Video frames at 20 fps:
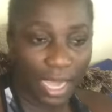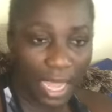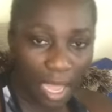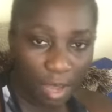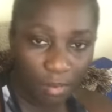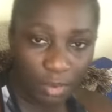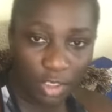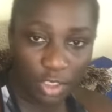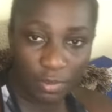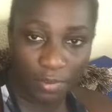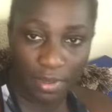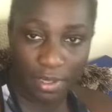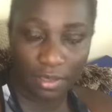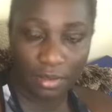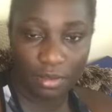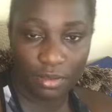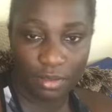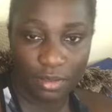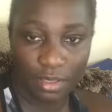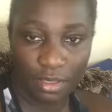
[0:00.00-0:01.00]
How much math
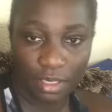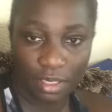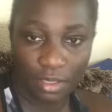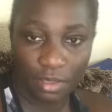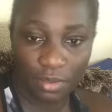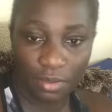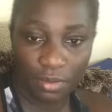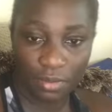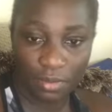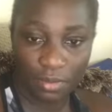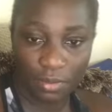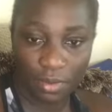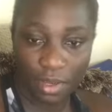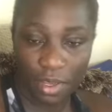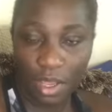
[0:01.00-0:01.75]
do you think you know?